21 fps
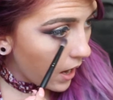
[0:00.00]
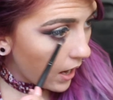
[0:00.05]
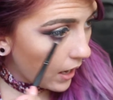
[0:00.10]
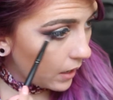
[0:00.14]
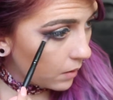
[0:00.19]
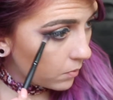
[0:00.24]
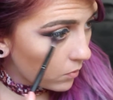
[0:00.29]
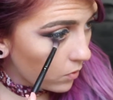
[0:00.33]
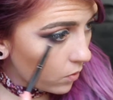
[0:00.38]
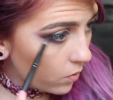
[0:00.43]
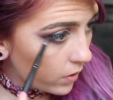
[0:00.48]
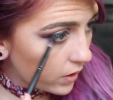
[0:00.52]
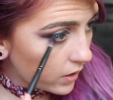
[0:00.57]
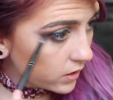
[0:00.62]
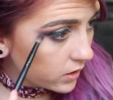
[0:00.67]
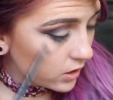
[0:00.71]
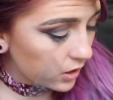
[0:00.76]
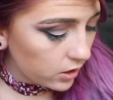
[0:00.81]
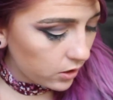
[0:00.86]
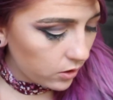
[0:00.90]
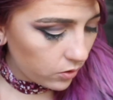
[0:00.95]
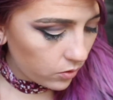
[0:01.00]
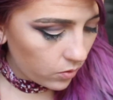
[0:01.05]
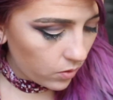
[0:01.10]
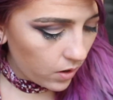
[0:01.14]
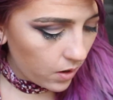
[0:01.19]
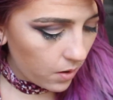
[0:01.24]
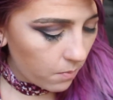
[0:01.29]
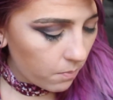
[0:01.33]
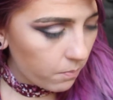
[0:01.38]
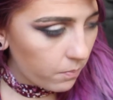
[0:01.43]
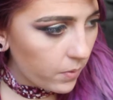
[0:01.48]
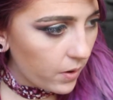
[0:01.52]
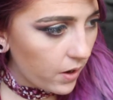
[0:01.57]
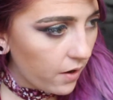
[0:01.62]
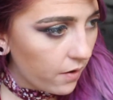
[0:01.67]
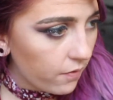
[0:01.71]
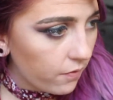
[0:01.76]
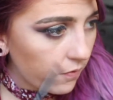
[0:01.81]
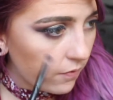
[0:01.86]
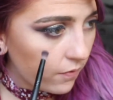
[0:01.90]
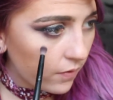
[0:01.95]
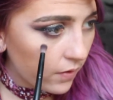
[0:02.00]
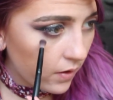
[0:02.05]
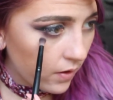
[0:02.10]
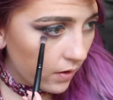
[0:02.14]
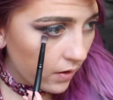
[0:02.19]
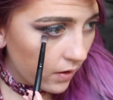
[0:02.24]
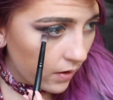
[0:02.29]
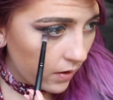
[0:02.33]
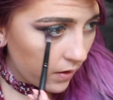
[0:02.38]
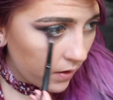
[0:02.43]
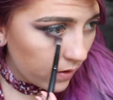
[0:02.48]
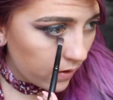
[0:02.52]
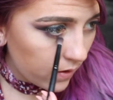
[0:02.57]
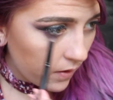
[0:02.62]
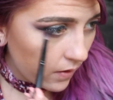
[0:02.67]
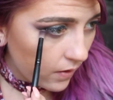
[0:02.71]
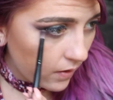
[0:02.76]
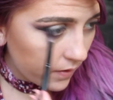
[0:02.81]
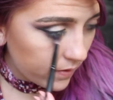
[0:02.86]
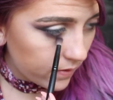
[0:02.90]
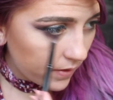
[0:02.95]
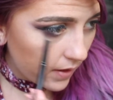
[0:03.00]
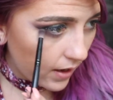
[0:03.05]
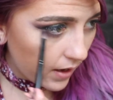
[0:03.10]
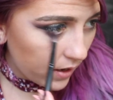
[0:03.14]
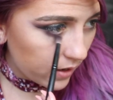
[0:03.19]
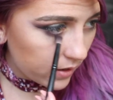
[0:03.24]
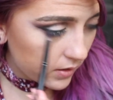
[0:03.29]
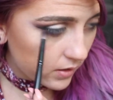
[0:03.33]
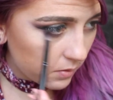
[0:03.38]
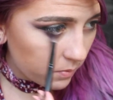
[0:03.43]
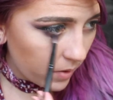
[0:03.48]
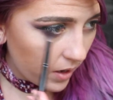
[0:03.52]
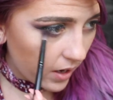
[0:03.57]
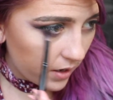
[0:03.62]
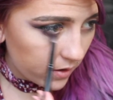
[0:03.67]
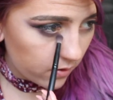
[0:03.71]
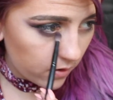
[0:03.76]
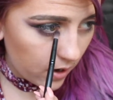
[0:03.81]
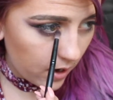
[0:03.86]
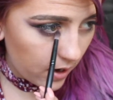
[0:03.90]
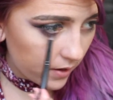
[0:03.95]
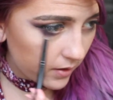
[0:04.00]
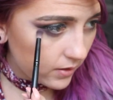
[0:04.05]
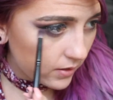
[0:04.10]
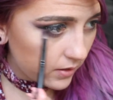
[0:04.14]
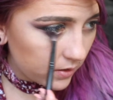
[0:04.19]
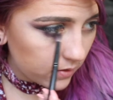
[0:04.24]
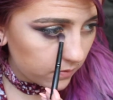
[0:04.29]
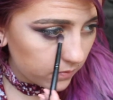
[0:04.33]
and I'm going to buff that into my under eyes.